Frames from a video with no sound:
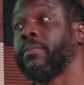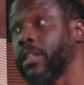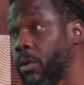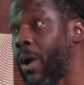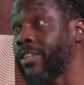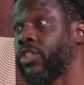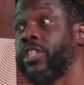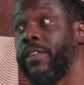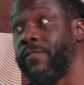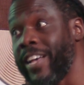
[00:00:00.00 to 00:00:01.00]
something to watch
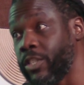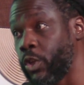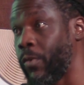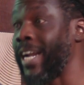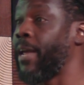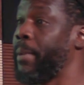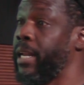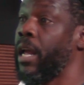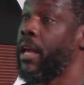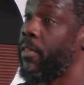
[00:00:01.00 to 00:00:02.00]
as an investor, right? I
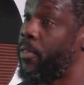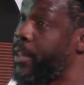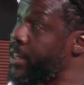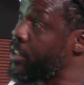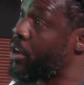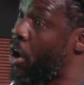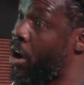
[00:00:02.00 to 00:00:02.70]
mean, this yeah.